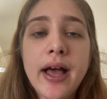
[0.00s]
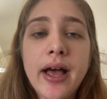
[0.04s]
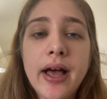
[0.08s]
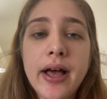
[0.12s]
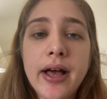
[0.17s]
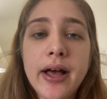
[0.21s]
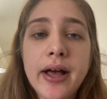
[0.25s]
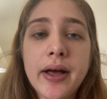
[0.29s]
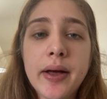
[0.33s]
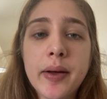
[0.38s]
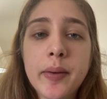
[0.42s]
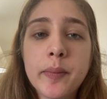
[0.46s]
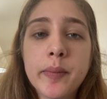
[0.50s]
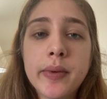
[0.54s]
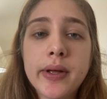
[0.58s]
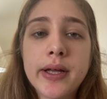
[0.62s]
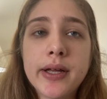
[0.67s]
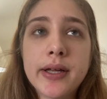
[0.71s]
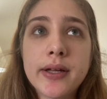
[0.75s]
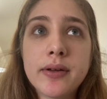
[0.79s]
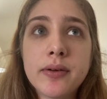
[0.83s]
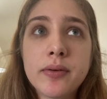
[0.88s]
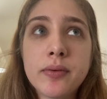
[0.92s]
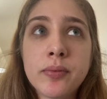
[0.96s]

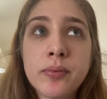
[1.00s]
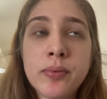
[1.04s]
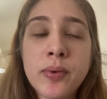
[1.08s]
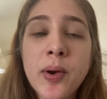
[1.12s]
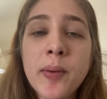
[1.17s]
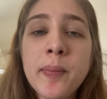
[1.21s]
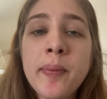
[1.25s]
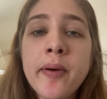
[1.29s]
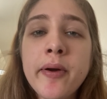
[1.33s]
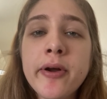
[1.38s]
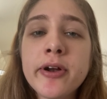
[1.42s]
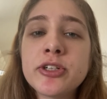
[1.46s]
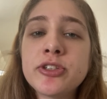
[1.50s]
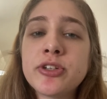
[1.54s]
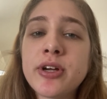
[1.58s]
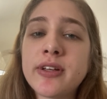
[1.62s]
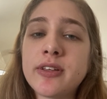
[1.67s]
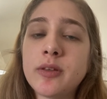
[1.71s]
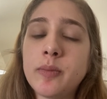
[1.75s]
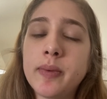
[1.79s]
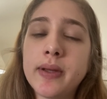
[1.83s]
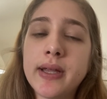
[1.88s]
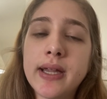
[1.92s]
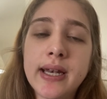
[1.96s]
wrote poetry
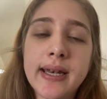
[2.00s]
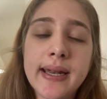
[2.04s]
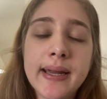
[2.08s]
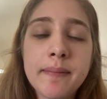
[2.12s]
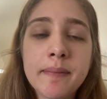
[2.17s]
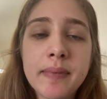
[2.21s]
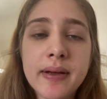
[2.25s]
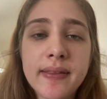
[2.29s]
at the beginning,